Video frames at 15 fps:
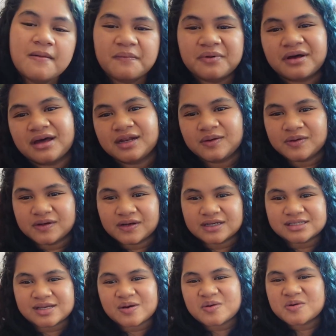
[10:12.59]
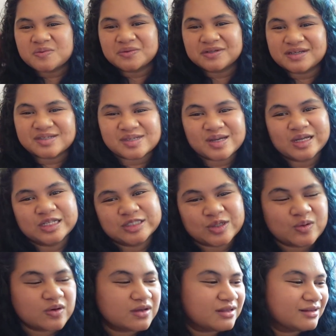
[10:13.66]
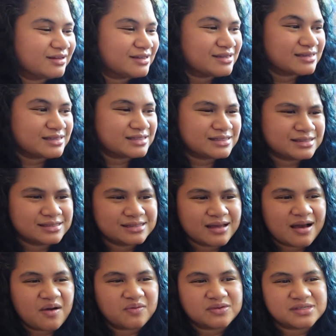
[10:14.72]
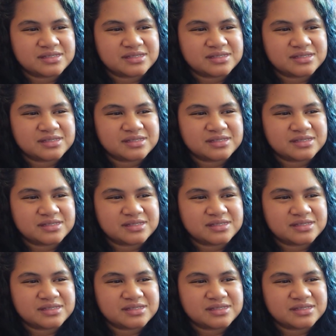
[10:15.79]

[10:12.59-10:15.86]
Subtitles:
But anyway, guys, I hope you guys enjoy this. I would